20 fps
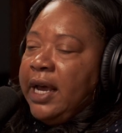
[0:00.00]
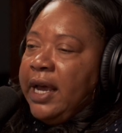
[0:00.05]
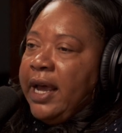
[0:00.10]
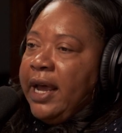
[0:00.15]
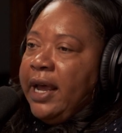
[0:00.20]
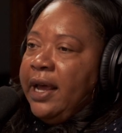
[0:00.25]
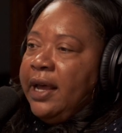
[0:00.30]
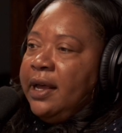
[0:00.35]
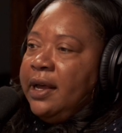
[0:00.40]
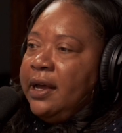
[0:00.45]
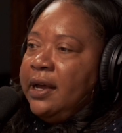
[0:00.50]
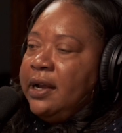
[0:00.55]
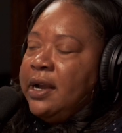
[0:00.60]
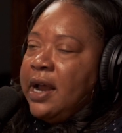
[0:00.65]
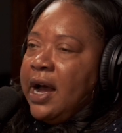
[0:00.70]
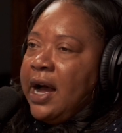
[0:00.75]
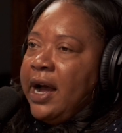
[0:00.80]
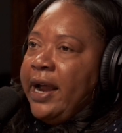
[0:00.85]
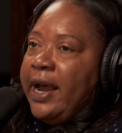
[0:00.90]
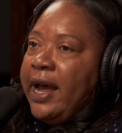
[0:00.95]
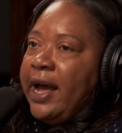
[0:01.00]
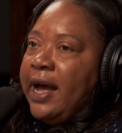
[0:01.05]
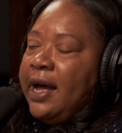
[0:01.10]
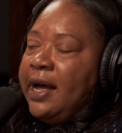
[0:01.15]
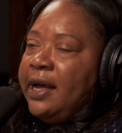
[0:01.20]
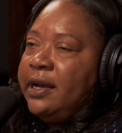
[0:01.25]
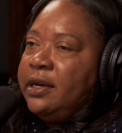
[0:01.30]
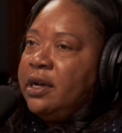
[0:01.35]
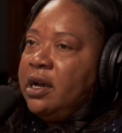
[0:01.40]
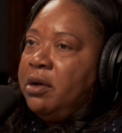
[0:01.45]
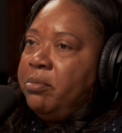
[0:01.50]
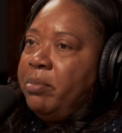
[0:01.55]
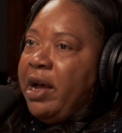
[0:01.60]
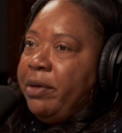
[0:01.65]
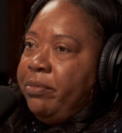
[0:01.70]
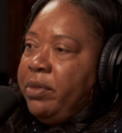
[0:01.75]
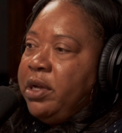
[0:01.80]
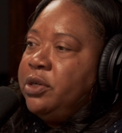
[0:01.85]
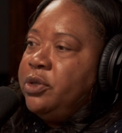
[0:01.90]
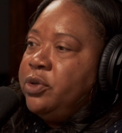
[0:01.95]
And I had my
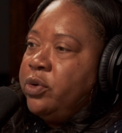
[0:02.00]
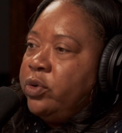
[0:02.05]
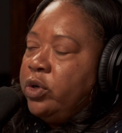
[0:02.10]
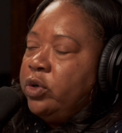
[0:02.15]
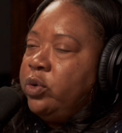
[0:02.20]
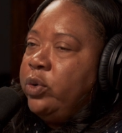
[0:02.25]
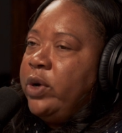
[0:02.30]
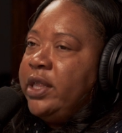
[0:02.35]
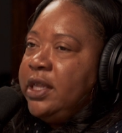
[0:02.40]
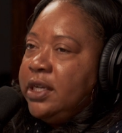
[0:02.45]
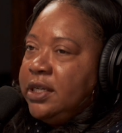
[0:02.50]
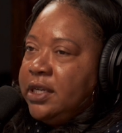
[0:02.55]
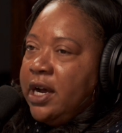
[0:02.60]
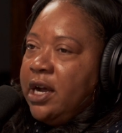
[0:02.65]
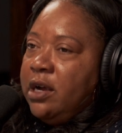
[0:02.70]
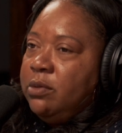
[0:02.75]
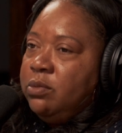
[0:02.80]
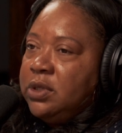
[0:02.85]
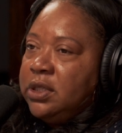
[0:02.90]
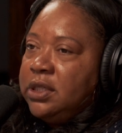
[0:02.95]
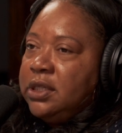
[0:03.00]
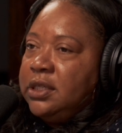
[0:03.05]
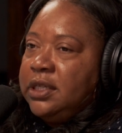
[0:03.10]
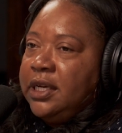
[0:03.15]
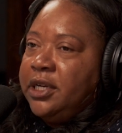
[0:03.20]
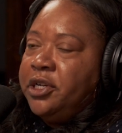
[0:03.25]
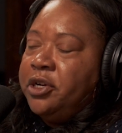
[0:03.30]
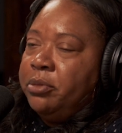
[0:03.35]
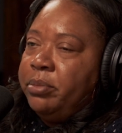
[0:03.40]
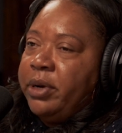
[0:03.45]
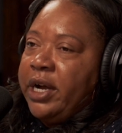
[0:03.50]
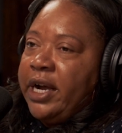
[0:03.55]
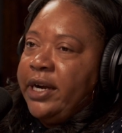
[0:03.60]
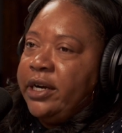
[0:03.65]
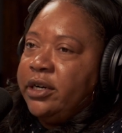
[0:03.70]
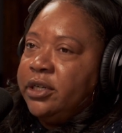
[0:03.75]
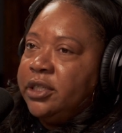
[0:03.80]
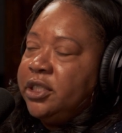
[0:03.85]
mentor, who at the time was a senior buyer.